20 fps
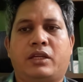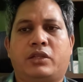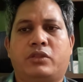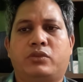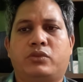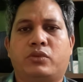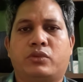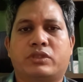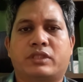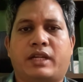
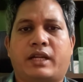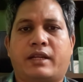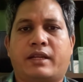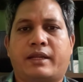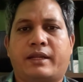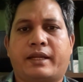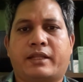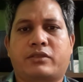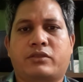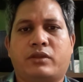those
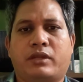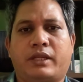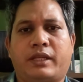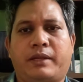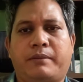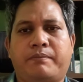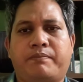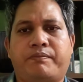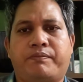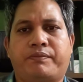are
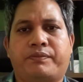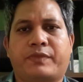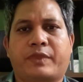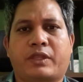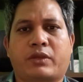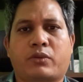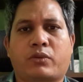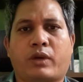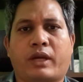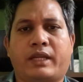actually
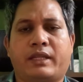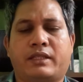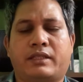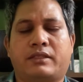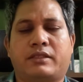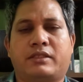quite